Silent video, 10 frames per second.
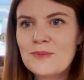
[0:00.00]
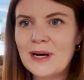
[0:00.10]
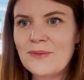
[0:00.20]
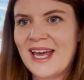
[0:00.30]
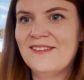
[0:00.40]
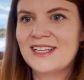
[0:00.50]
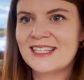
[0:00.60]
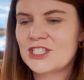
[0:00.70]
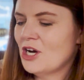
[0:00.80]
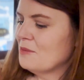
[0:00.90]
but we have it in the
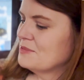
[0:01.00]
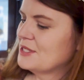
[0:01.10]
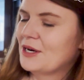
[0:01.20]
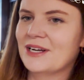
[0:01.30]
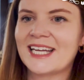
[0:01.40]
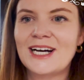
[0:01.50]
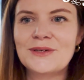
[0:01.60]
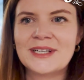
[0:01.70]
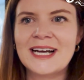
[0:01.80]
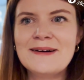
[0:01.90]
shop, so I can
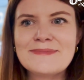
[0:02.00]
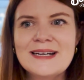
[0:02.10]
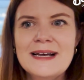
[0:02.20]
hold it up.